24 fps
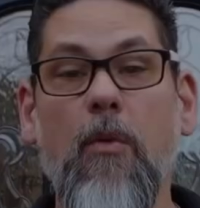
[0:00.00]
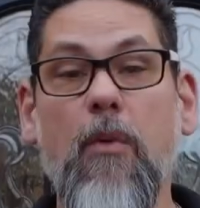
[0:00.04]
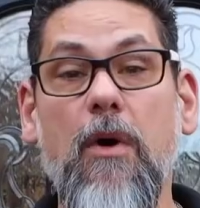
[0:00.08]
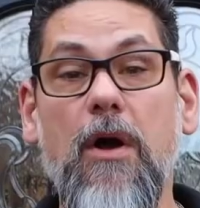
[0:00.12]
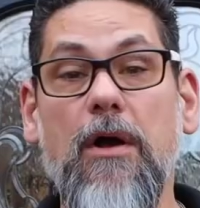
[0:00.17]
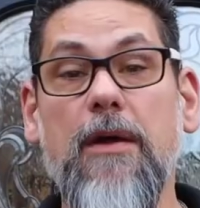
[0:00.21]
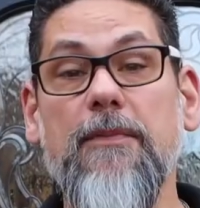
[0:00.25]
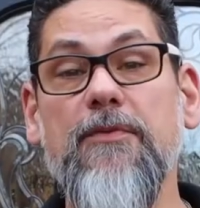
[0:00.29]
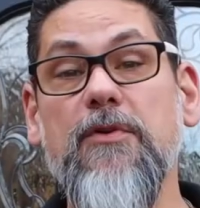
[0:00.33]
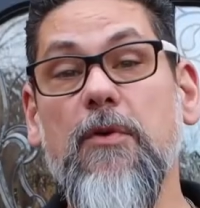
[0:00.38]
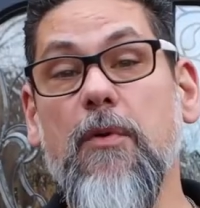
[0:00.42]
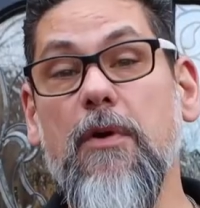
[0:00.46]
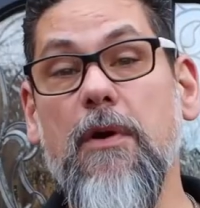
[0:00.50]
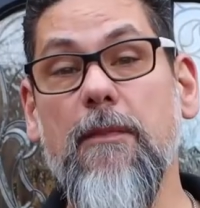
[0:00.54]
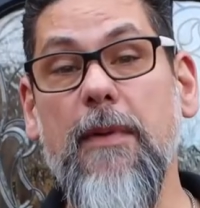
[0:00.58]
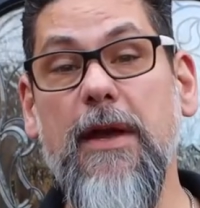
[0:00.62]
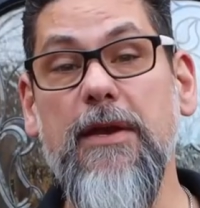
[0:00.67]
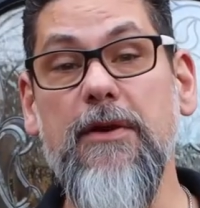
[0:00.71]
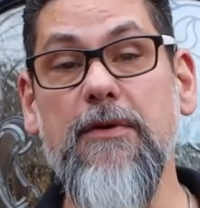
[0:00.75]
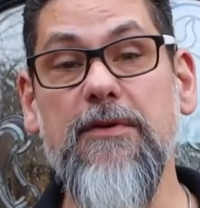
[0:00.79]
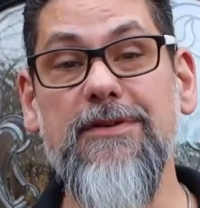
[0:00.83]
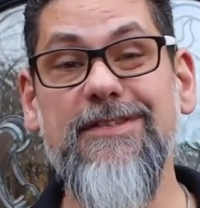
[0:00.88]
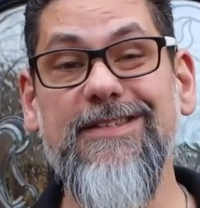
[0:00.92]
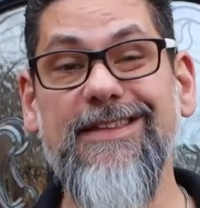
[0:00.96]
Welcome to one of my
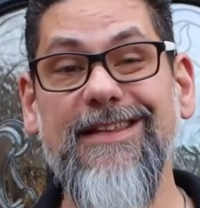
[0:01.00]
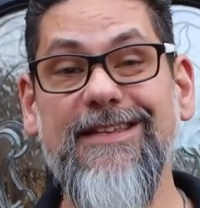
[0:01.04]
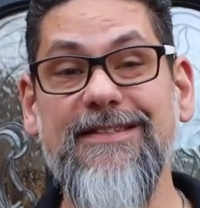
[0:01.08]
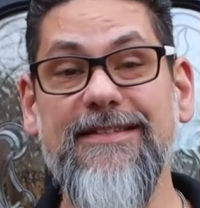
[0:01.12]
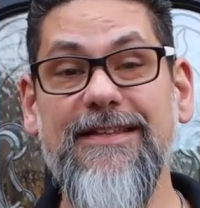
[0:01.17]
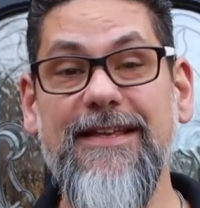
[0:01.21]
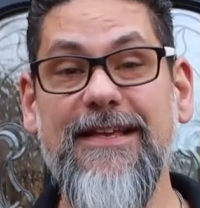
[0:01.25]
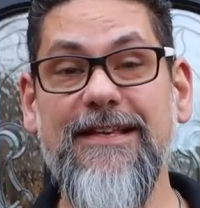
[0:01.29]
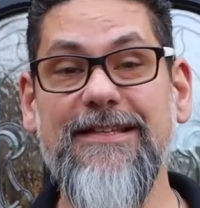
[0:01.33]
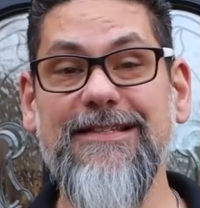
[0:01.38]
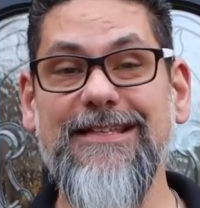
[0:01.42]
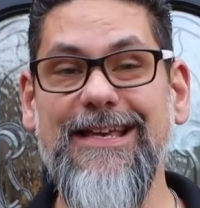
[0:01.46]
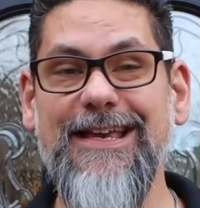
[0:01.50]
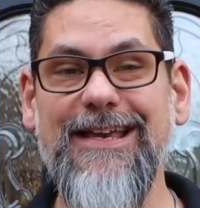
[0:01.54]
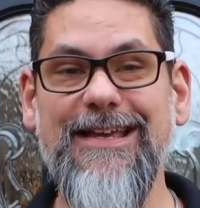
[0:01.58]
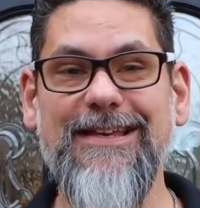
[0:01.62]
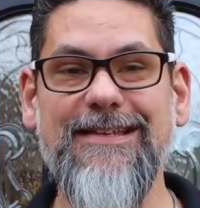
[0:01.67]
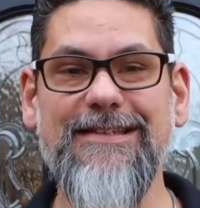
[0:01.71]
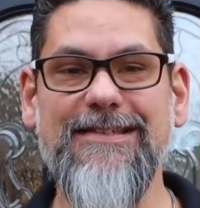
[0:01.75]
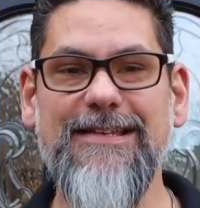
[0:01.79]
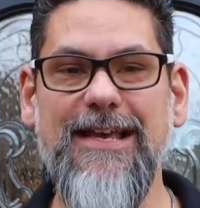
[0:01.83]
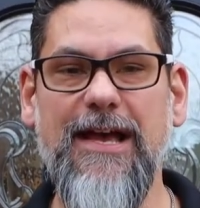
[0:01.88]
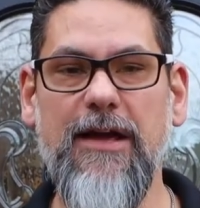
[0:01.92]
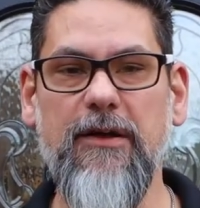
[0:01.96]
newest listings
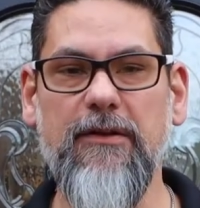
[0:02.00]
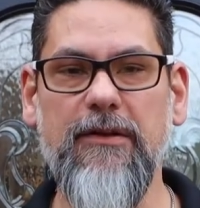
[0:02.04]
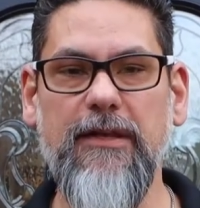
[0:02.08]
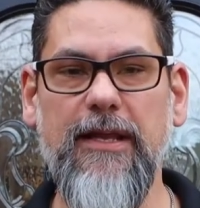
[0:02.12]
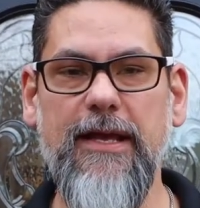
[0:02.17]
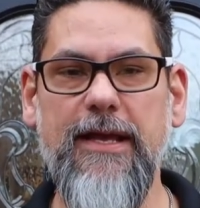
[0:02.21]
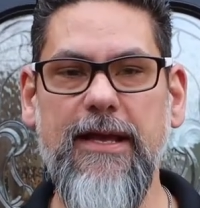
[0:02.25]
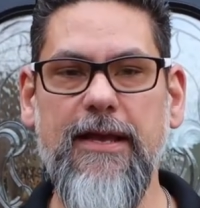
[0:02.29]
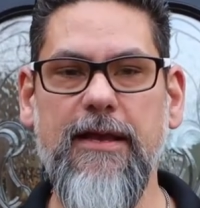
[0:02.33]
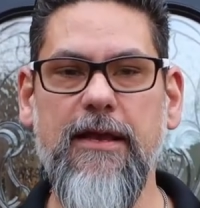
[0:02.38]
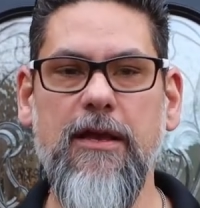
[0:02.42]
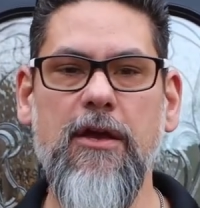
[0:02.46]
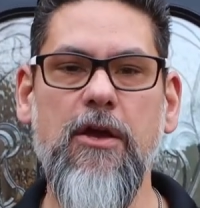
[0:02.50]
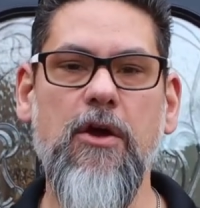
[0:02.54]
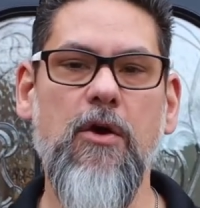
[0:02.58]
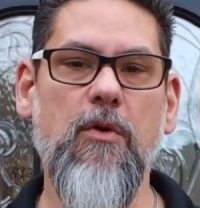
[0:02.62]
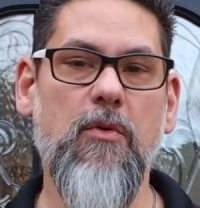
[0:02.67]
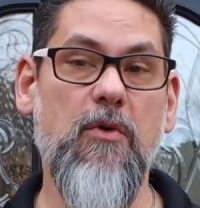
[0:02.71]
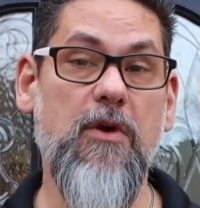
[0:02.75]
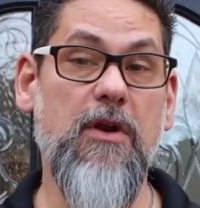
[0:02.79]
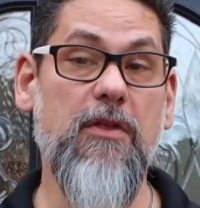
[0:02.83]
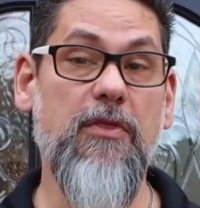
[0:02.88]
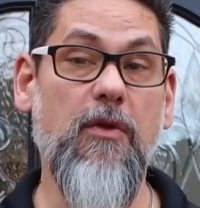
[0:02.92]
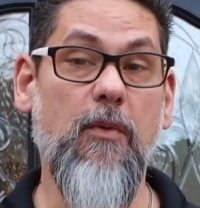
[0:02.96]
in Town Lake.
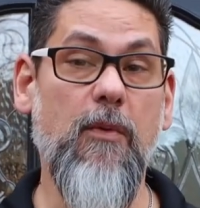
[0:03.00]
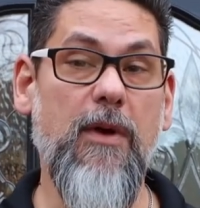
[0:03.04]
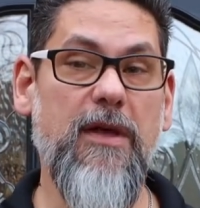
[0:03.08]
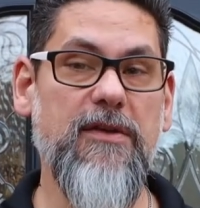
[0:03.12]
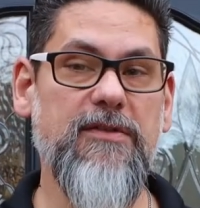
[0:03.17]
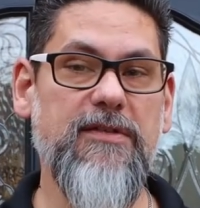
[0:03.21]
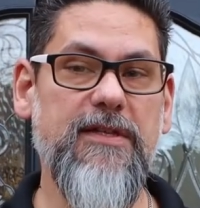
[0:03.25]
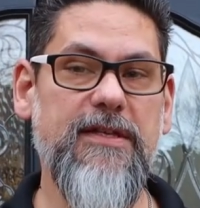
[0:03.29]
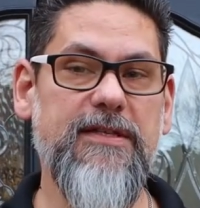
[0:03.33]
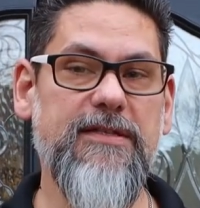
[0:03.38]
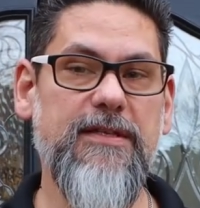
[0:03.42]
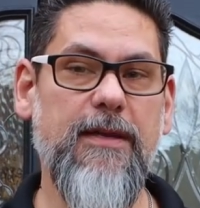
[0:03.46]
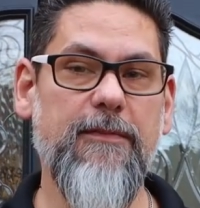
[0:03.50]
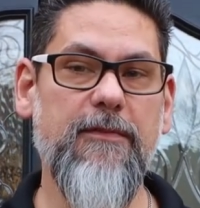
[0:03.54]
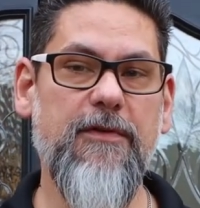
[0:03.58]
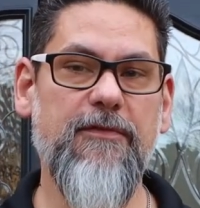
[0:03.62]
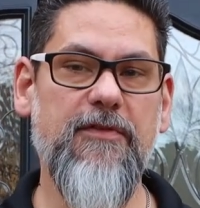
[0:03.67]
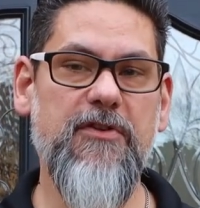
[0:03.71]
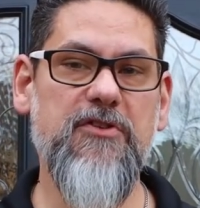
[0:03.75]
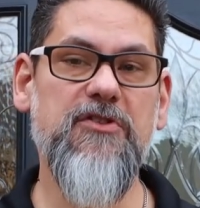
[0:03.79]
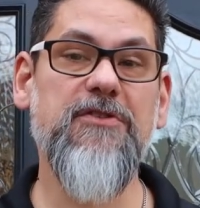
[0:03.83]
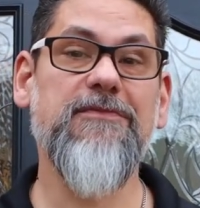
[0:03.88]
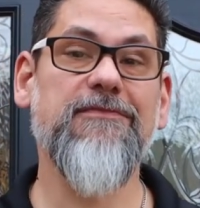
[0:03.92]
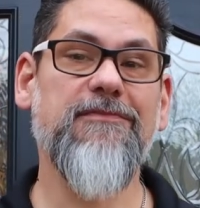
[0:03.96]
We're in the Wellsley
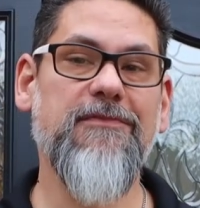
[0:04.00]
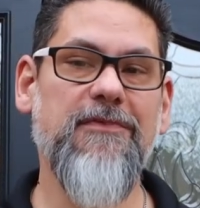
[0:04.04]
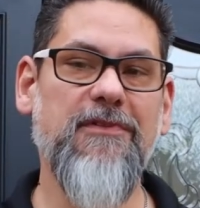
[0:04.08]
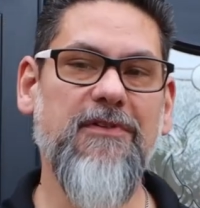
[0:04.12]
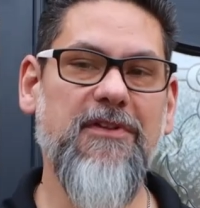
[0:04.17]
subdivision.